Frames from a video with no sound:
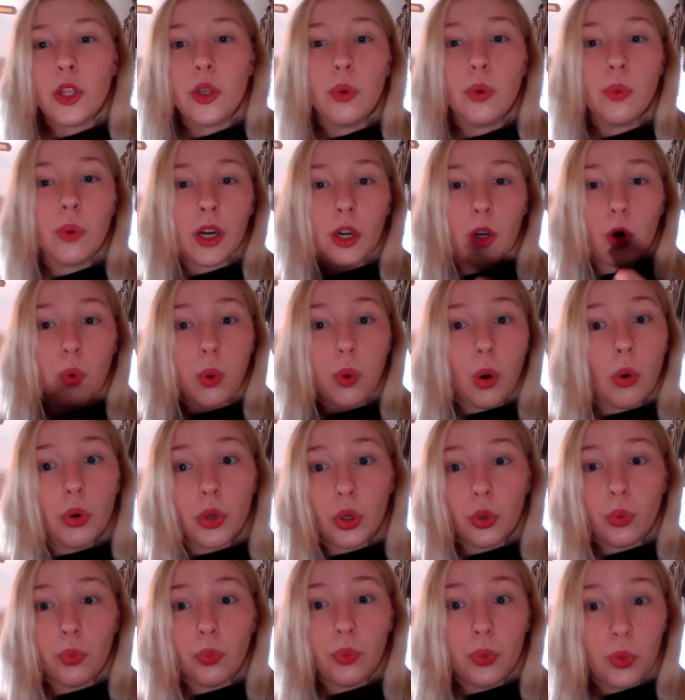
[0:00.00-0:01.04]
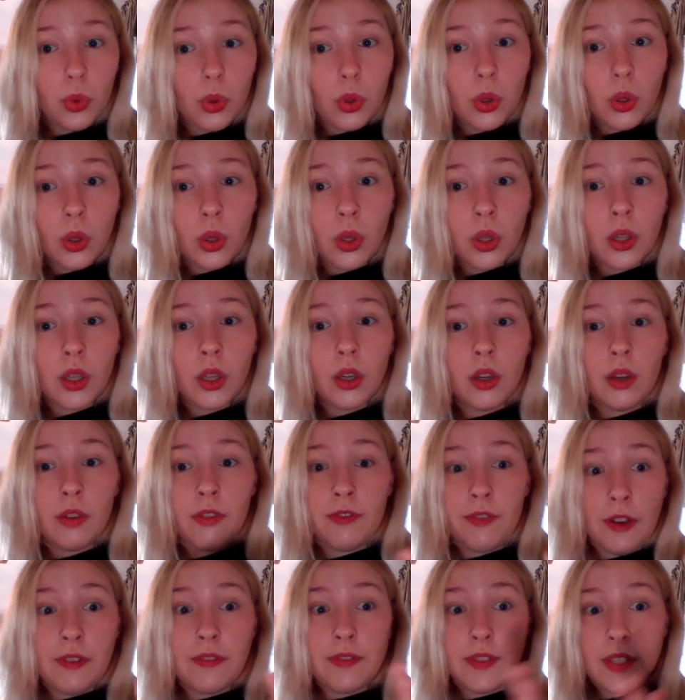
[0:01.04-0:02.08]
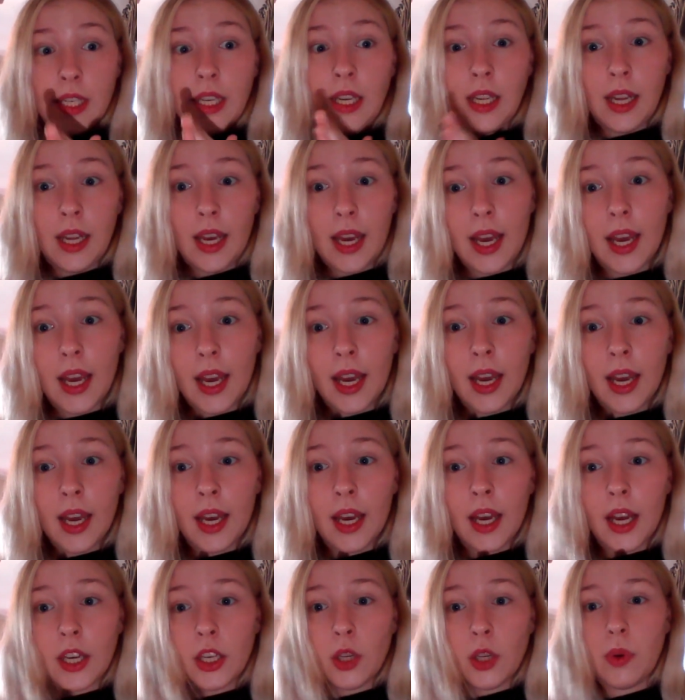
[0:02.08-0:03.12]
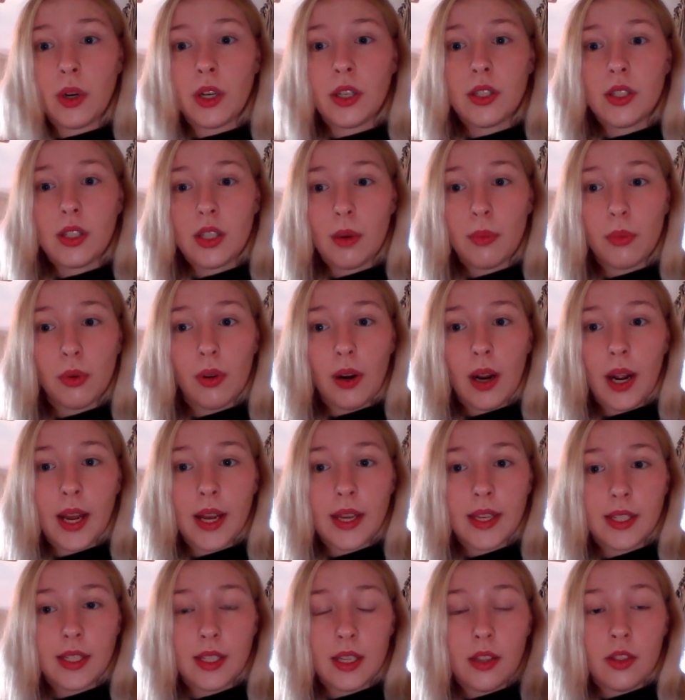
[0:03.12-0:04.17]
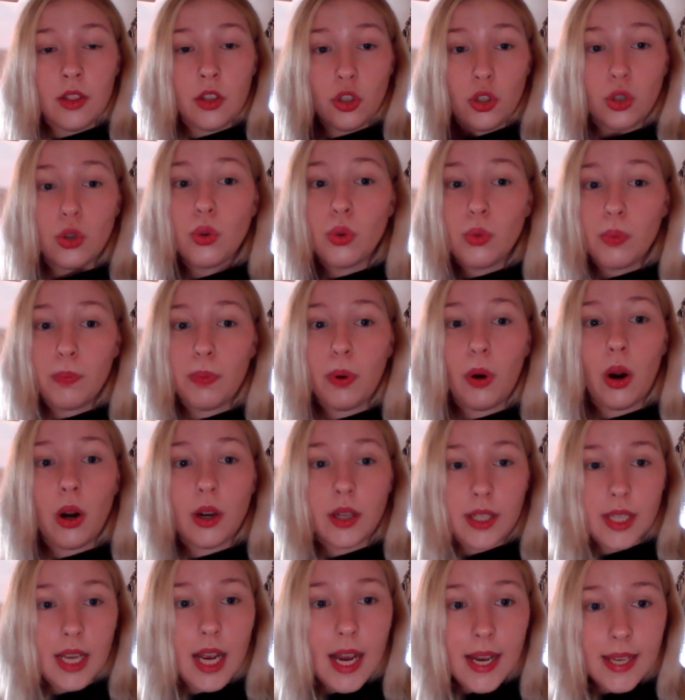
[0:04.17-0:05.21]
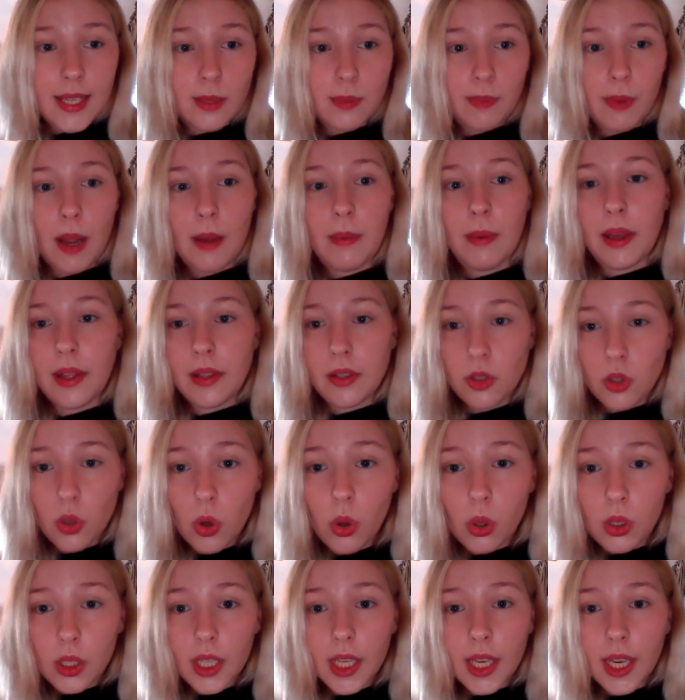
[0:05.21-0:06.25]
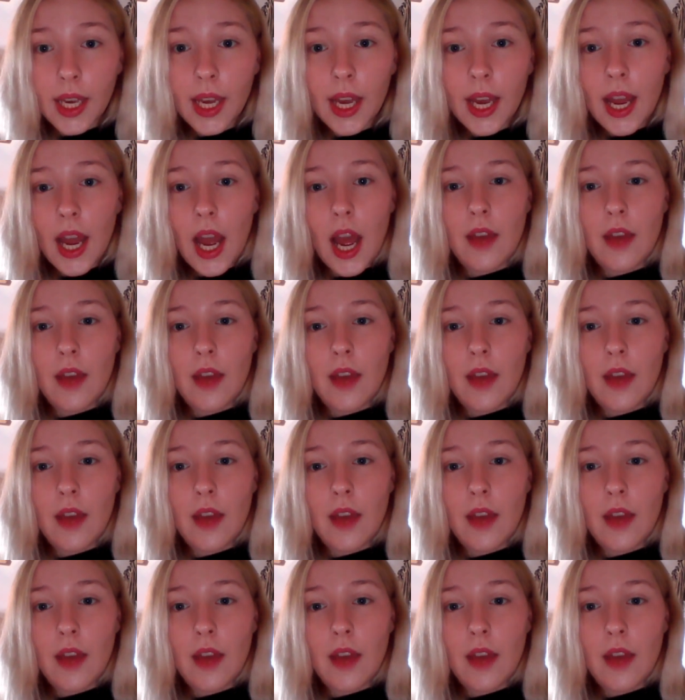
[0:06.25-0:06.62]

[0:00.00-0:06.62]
You want to quote your rule 15A, and you want to summarize the two-pronged test by Manzoli,